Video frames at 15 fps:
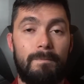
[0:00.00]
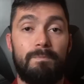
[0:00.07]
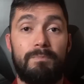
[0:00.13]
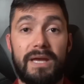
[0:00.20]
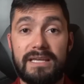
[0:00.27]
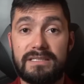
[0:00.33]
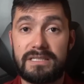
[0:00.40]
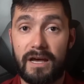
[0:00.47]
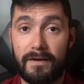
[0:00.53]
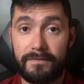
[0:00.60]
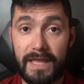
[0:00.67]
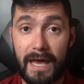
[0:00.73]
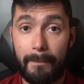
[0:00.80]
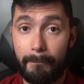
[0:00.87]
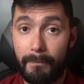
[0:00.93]
And based off
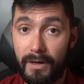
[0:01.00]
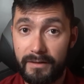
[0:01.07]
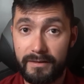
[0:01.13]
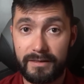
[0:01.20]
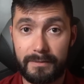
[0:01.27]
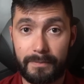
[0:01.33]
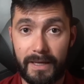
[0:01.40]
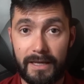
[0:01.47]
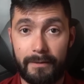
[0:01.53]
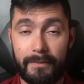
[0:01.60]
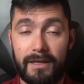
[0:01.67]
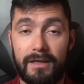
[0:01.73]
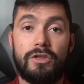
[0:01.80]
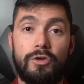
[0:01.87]
that monthly payment,